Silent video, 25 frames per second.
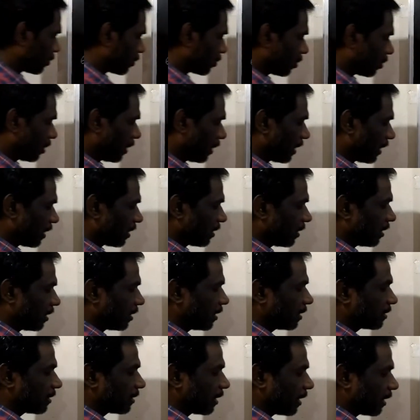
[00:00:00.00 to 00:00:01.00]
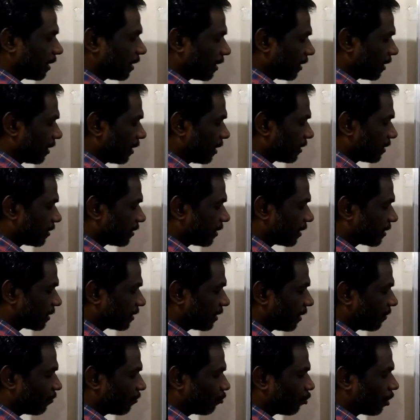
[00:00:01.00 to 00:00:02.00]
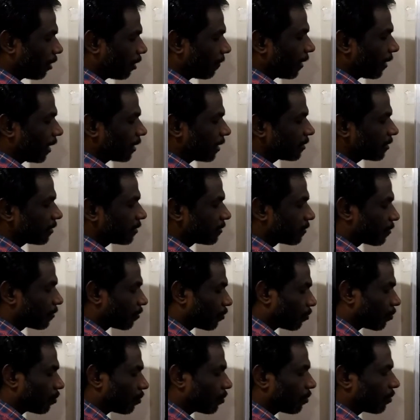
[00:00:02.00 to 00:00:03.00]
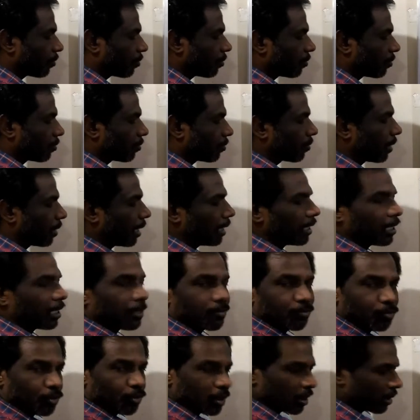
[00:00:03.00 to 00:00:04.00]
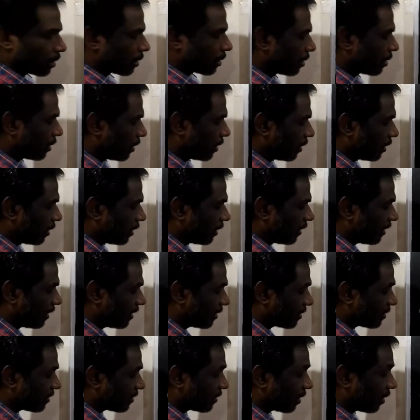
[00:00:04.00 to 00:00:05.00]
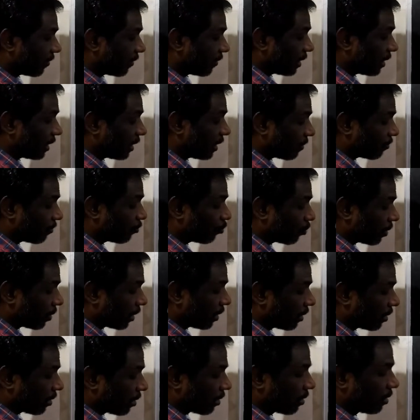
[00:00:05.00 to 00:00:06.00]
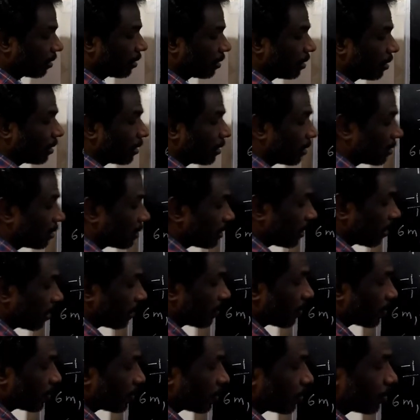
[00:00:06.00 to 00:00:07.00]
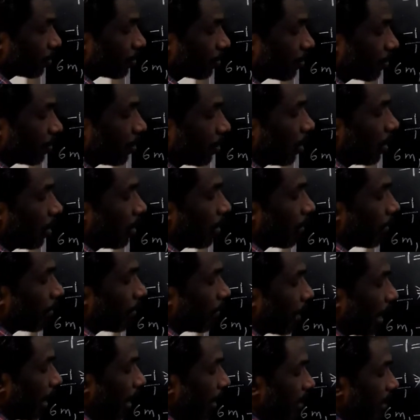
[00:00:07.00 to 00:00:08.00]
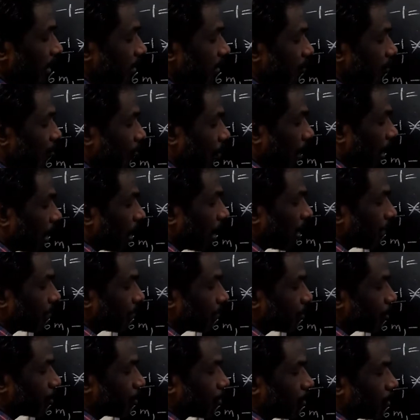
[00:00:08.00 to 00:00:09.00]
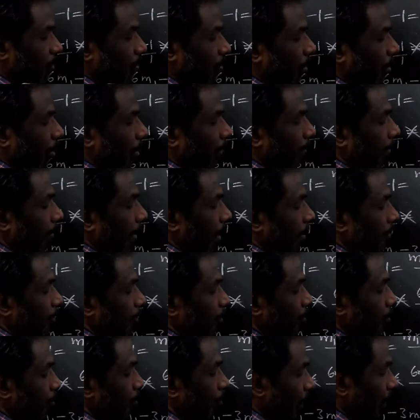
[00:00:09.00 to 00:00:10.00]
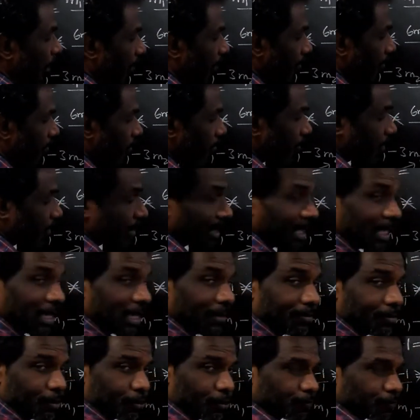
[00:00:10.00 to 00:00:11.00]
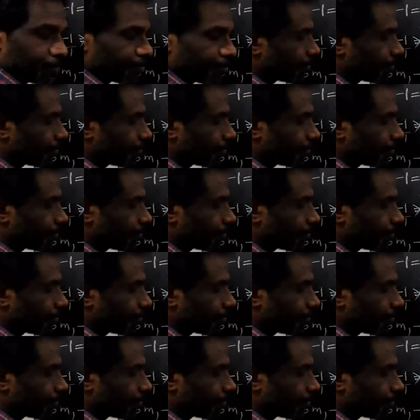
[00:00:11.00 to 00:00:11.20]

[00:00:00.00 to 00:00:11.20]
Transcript: So here it is a 6m1 plus 1m1 is 7m1 is equals to minus 1m2 plus 3m2.